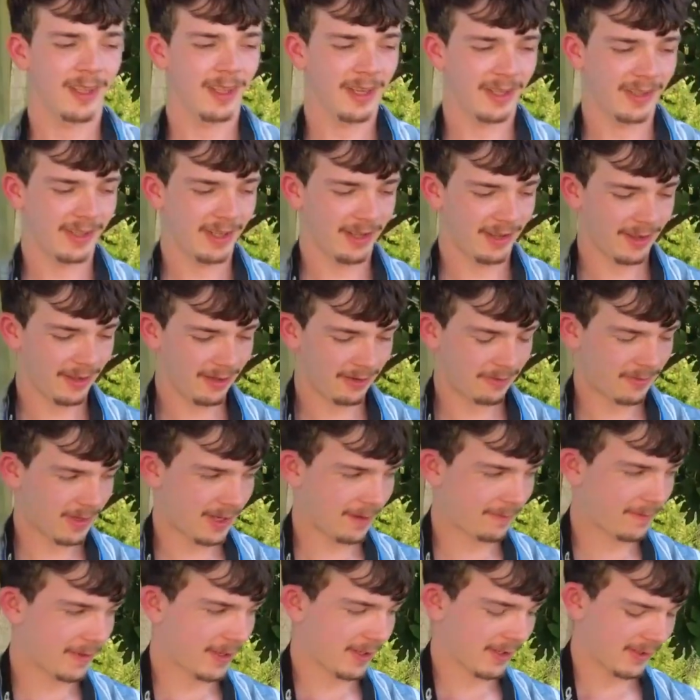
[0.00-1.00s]
Honestly, I thought
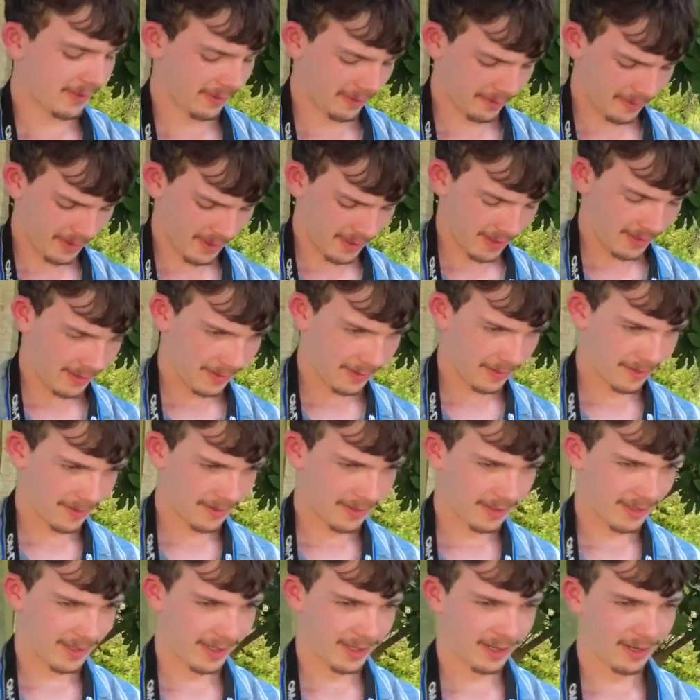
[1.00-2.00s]
when I first saw it, I
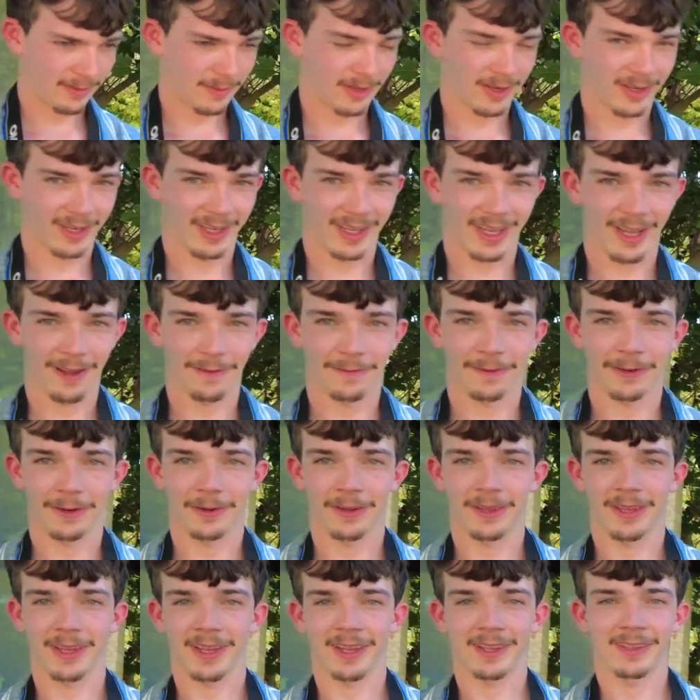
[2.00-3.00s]
thought like I'm not gonna get a
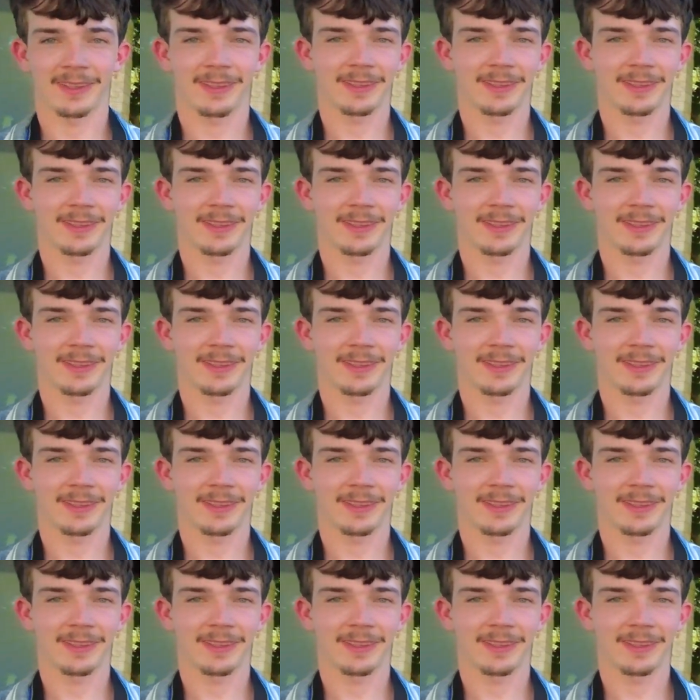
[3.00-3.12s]
photo of that.